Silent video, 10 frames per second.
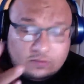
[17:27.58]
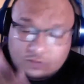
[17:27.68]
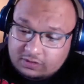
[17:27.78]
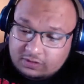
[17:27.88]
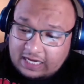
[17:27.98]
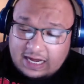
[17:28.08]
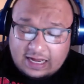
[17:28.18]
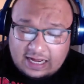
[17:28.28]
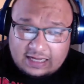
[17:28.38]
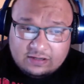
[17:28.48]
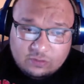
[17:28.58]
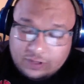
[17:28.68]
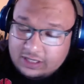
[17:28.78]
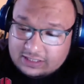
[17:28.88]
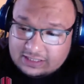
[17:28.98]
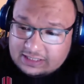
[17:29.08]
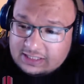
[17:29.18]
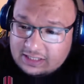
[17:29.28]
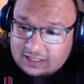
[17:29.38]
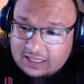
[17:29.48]
yeah, we could see
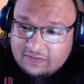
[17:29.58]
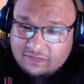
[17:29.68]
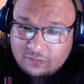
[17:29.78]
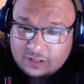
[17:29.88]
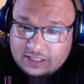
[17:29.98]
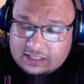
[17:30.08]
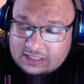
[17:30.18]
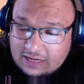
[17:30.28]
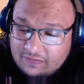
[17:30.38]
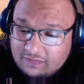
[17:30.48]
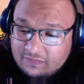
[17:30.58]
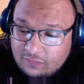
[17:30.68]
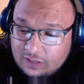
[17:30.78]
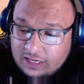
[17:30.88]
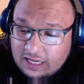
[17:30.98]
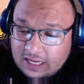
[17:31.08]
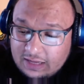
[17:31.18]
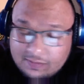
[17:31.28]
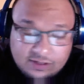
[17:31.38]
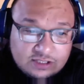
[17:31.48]
something like 48
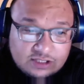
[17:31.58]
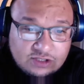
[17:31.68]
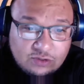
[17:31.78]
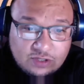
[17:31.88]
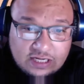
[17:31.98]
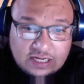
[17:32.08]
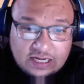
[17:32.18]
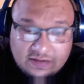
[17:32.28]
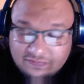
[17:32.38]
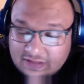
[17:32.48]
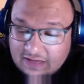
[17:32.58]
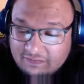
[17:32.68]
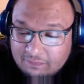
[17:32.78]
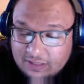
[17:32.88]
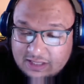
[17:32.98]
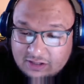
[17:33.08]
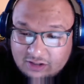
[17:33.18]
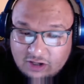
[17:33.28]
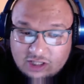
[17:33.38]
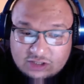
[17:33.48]
million units sold if they've played their
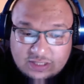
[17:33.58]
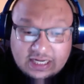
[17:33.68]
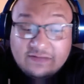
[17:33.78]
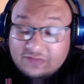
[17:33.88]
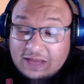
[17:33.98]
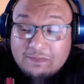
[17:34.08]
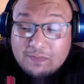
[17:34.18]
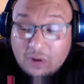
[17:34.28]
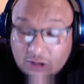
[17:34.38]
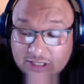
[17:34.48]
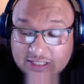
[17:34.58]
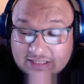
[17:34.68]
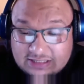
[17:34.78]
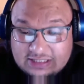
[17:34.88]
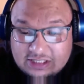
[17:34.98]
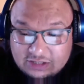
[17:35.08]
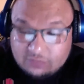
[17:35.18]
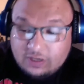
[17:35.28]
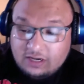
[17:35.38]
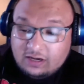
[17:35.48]
cards right, if they market the system
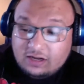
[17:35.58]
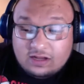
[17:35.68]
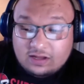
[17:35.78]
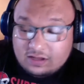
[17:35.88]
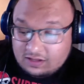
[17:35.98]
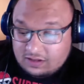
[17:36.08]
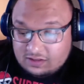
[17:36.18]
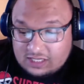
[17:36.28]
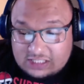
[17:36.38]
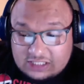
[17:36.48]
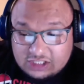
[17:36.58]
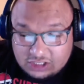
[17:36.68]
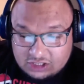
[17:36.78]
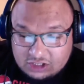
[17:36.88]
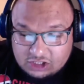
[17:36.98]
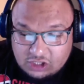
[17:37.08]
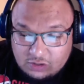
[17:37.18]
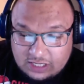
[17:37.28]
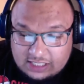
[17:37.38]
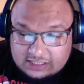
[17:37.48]
right. This is just a
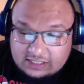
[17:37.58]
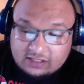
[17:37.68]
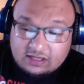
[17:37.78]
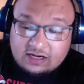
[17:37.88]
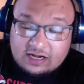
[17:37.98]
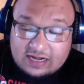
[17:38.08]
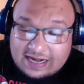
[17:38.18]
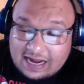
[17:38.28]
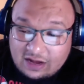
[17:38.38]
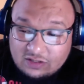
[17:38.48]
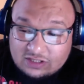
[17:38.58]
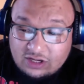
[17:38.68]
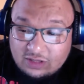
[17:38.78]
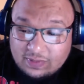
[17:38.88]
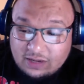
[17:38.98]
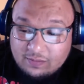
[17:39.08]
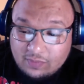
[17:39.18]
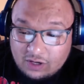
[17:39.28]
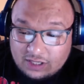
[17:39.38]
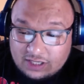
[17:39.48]
showcasing. Now it's all about
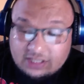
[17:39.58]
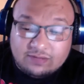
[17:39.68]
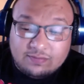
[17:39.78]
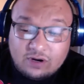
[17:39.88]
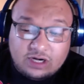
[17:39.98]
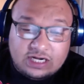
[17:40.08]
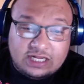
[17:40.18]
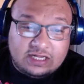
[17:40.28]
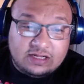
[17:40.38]
marketing. The marketing,